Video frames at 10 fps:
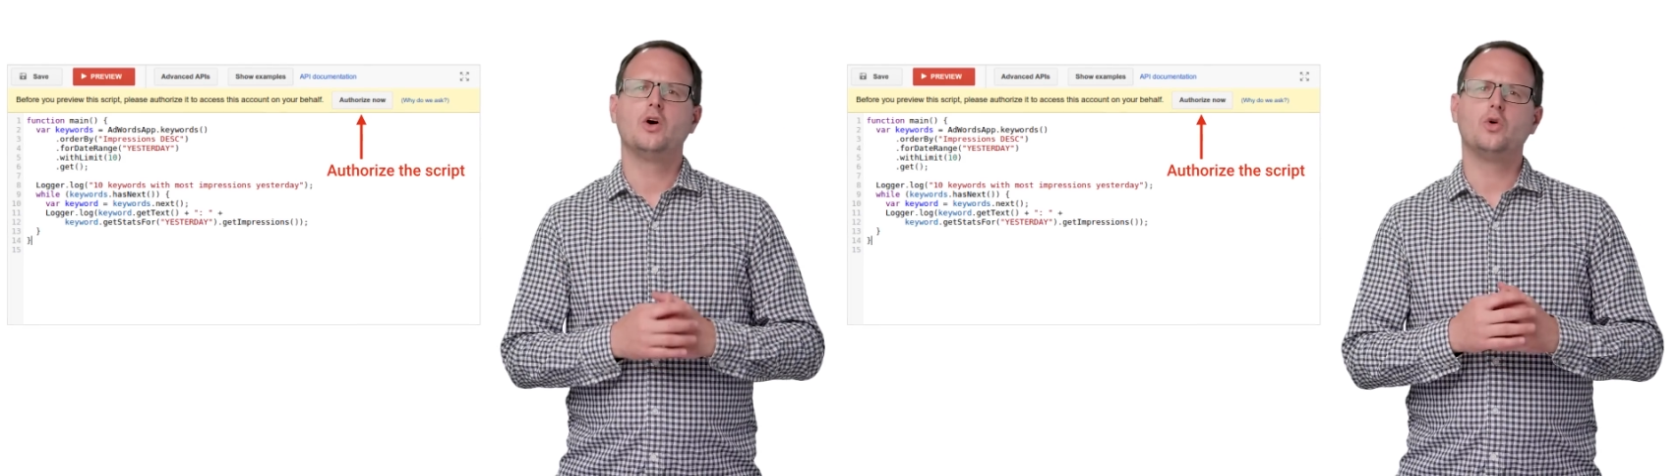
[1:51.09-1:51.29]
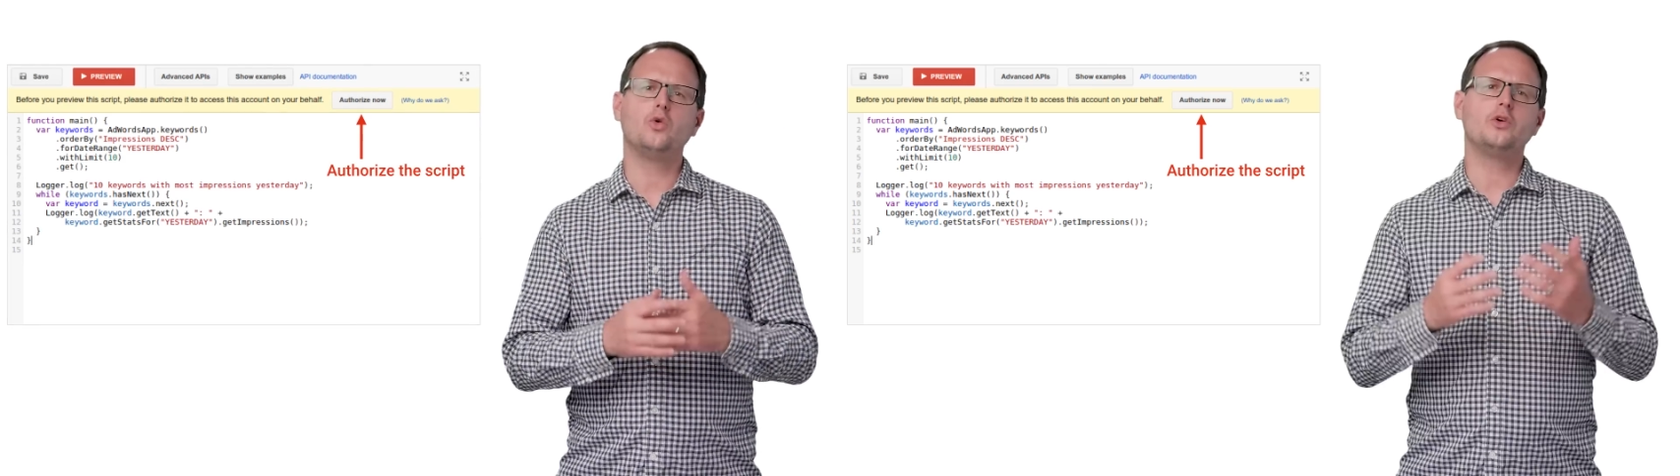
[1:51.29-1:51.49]

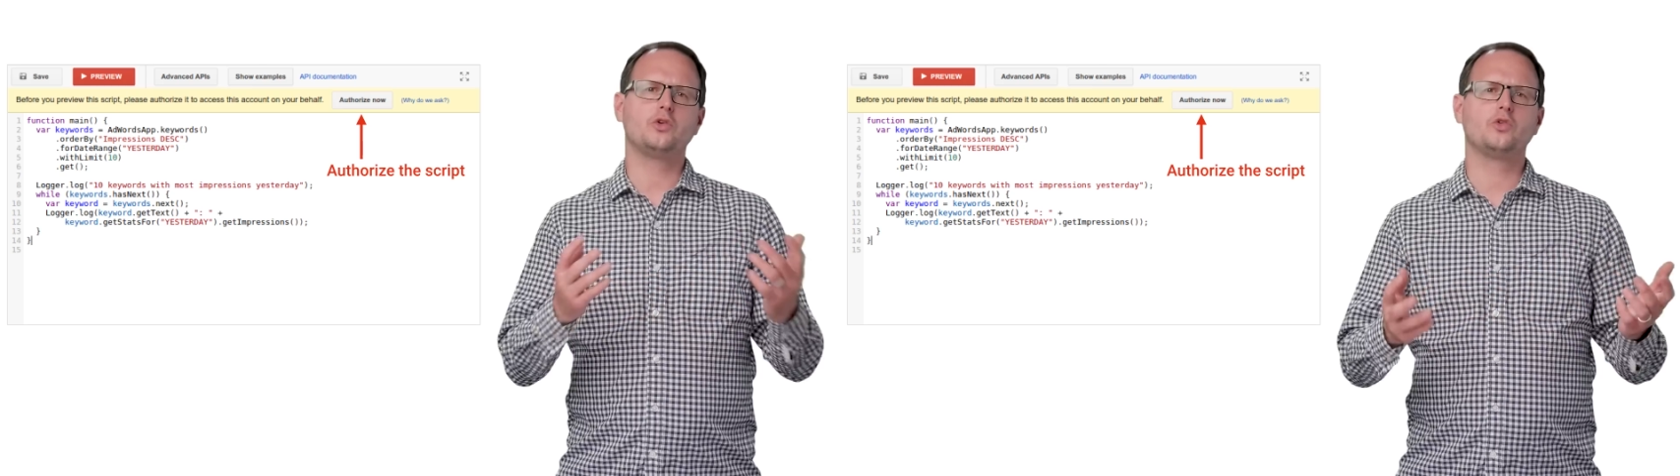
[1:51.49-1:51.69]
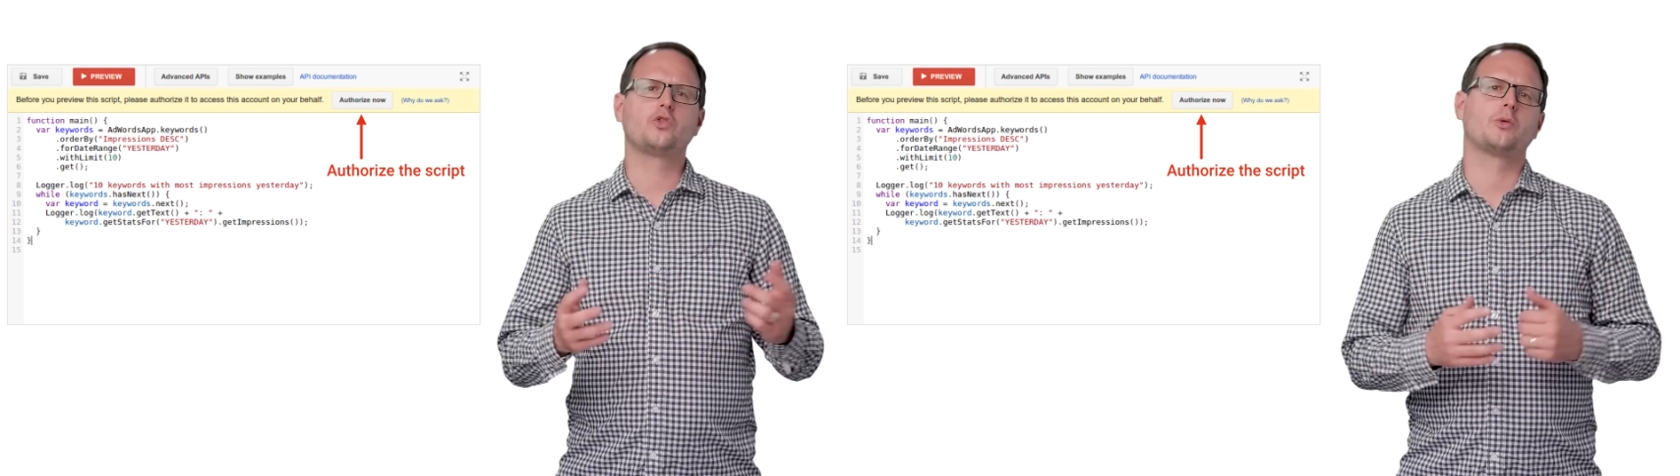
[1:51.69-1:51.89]
or
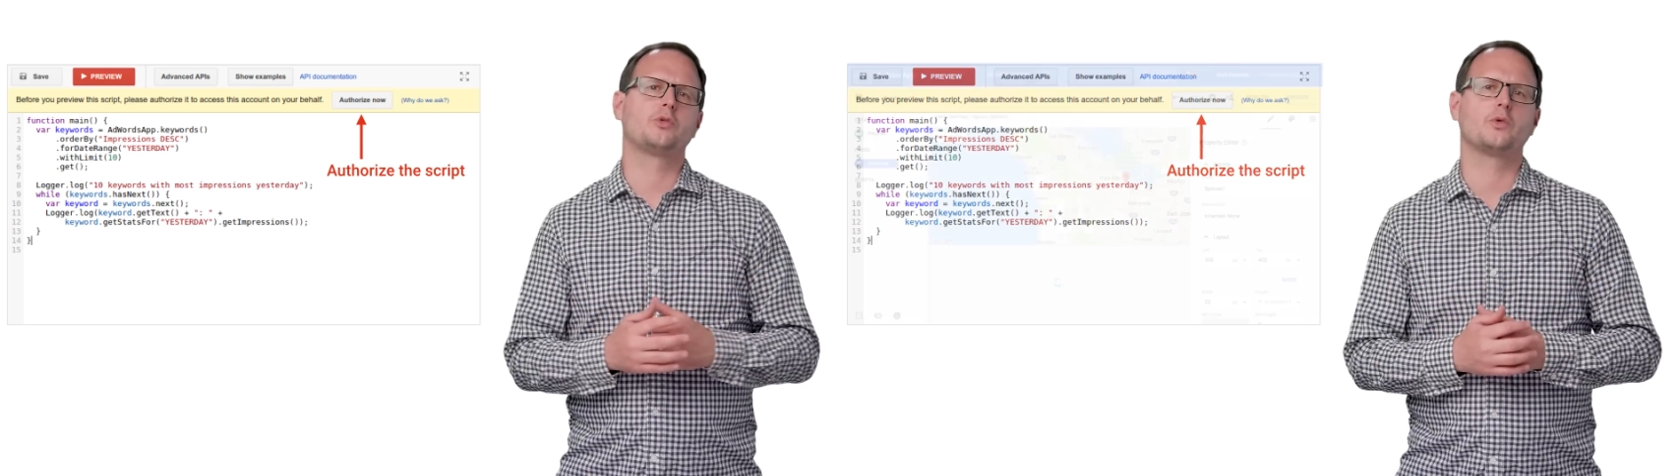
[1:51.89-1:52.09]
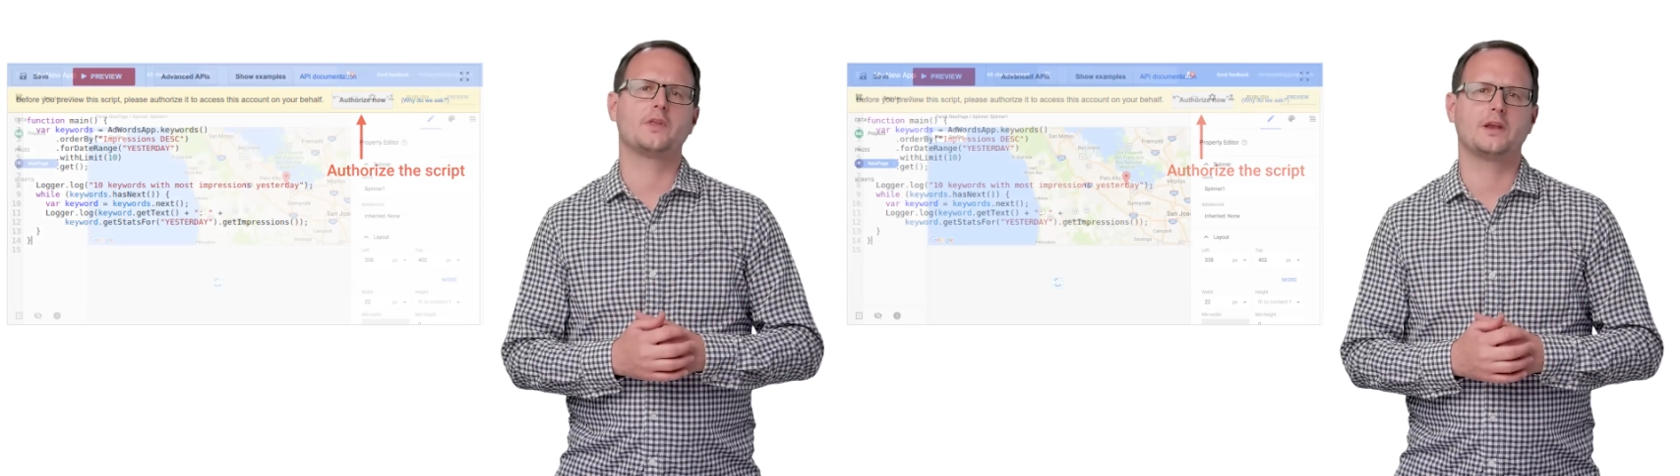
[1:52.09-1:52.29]
use
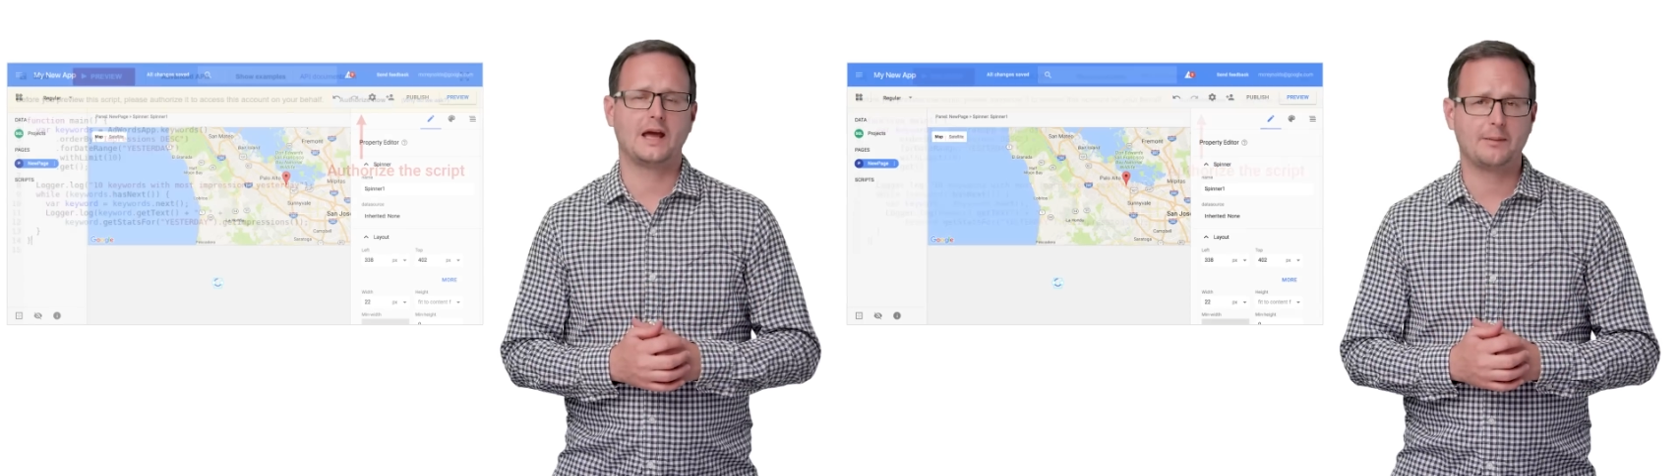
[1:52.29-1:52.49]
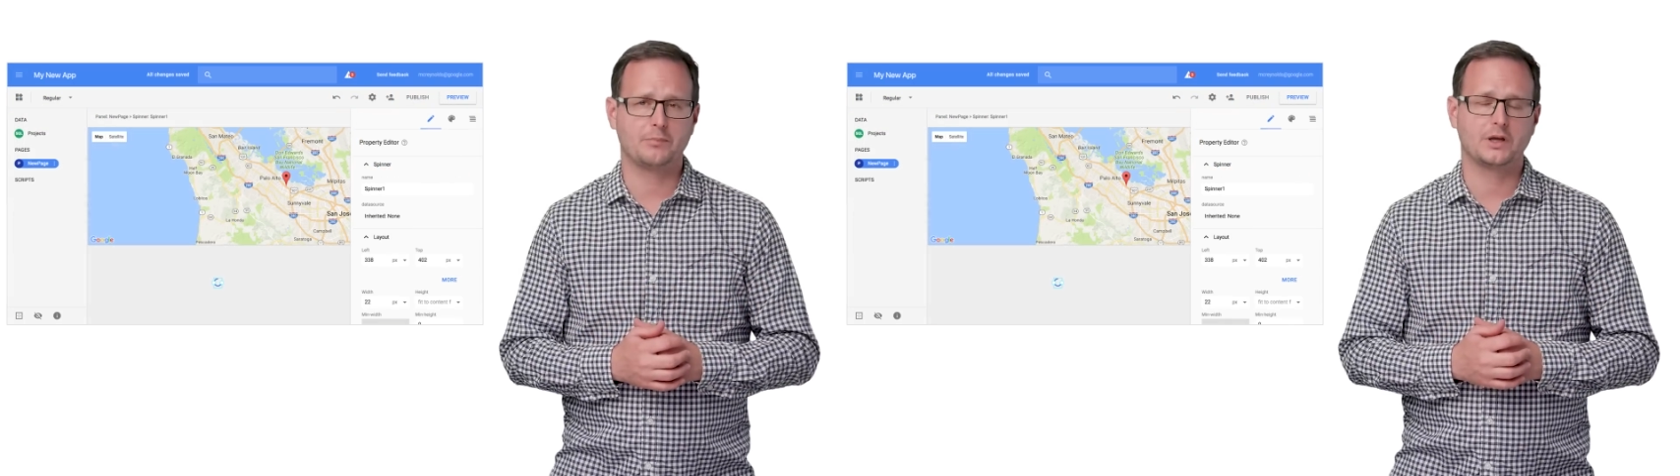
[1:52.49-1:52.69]
scripts within
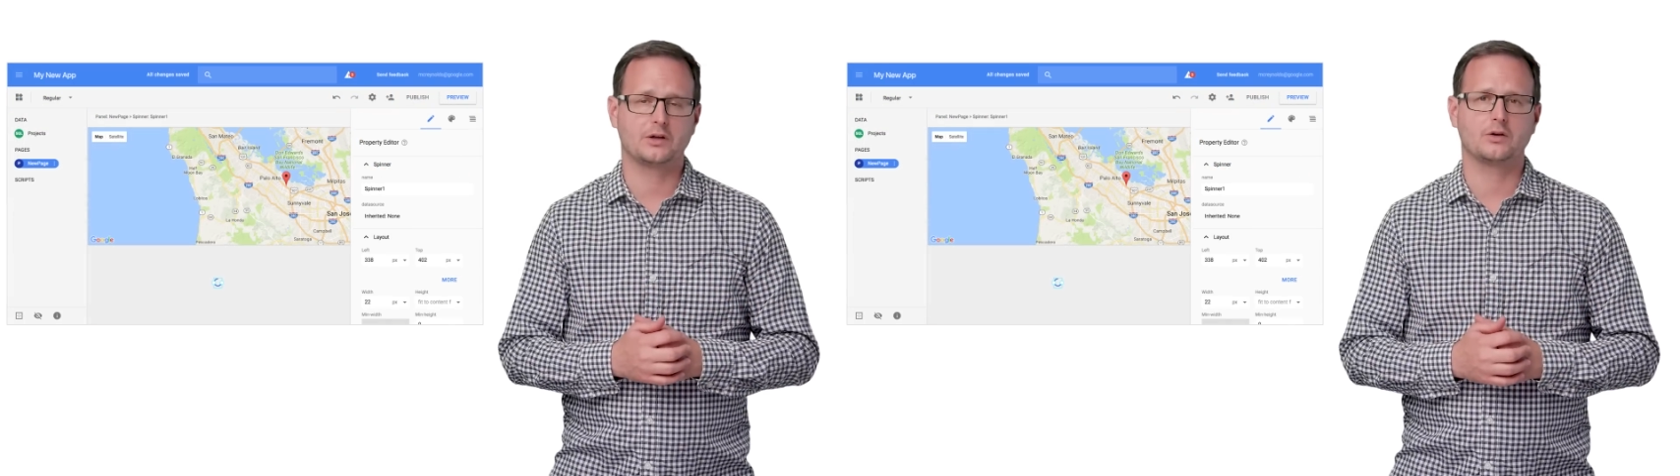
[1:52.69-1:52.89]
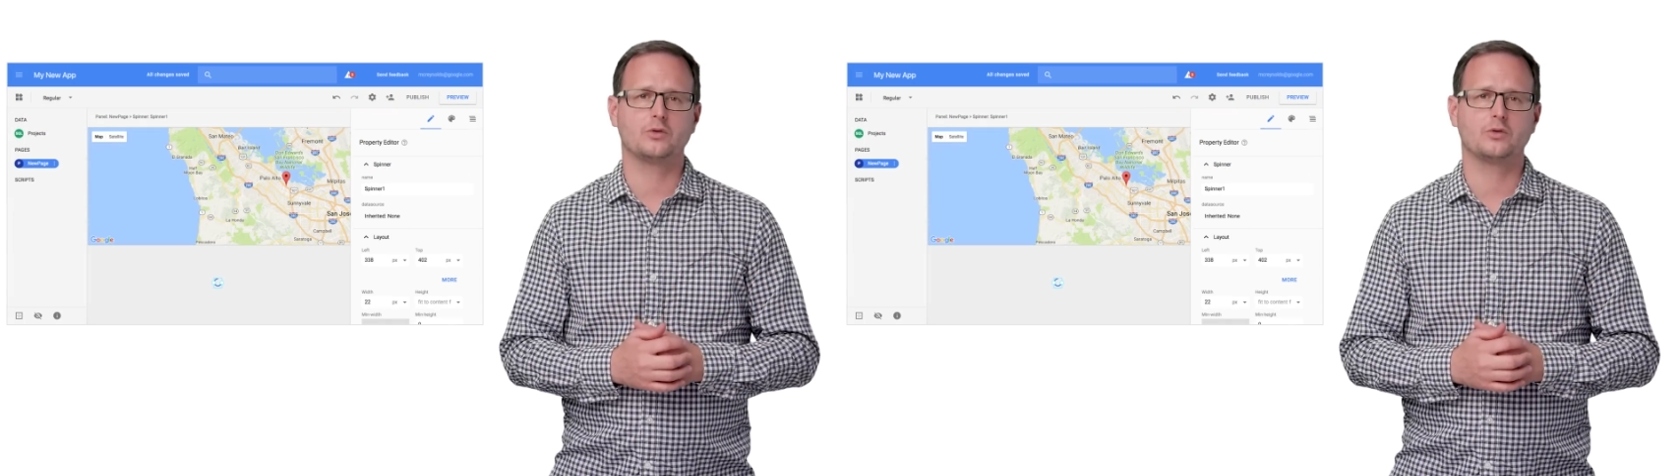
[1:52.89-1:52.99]
App Maker,